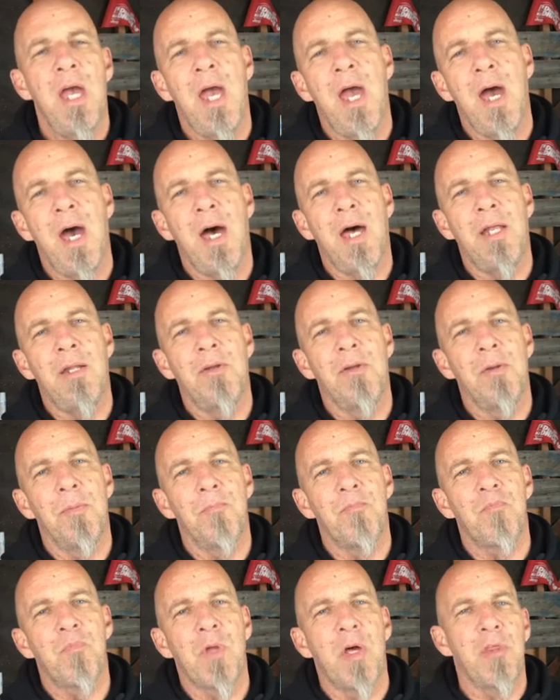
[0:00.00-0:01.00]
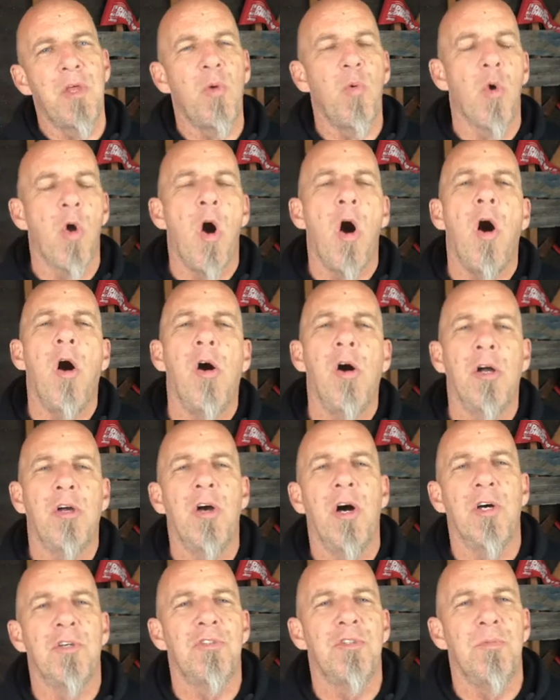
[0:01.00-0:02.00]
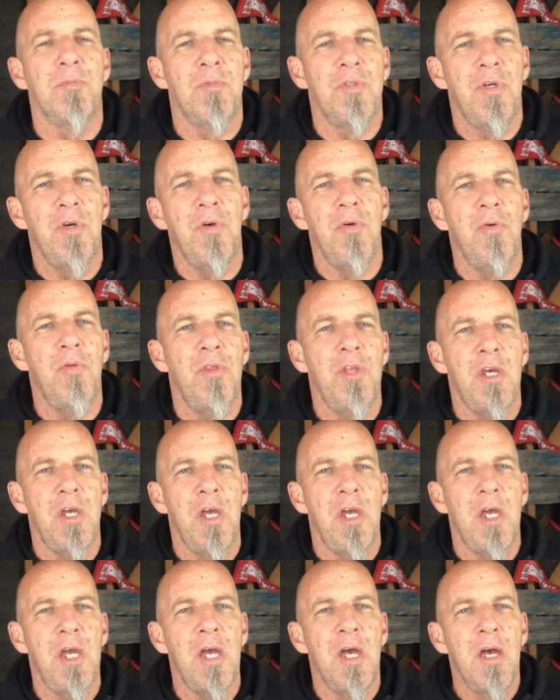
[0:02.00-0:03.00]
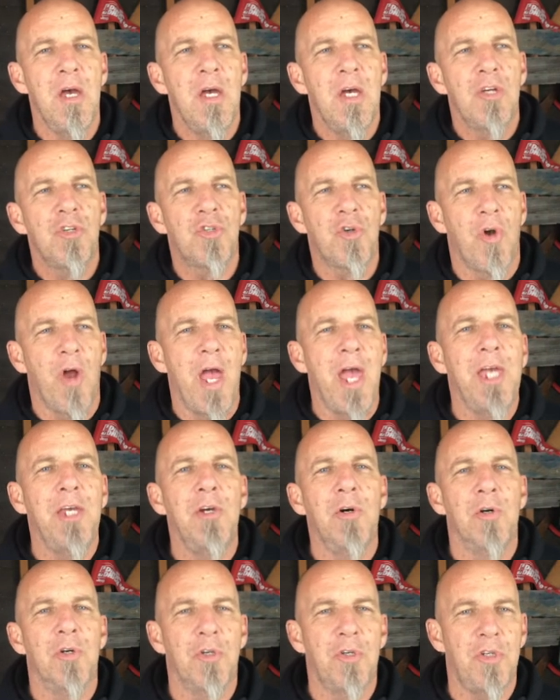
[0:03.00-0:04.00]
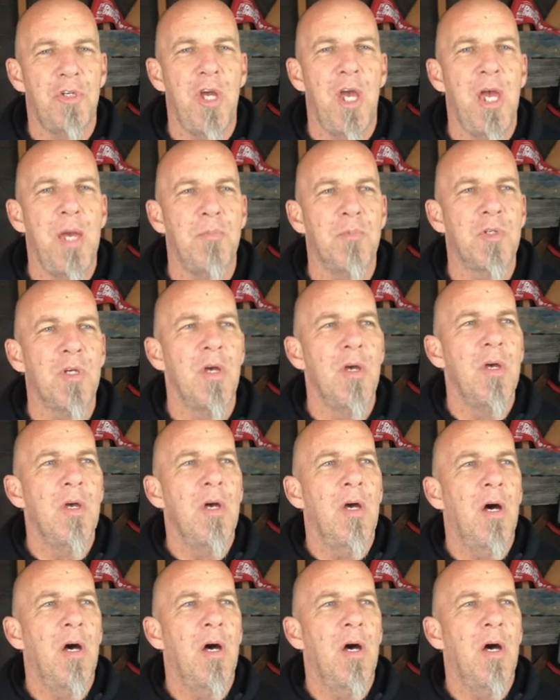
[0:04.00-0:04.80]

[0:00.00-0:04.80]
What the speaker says: And I think we're all accustomed to the triangular shaped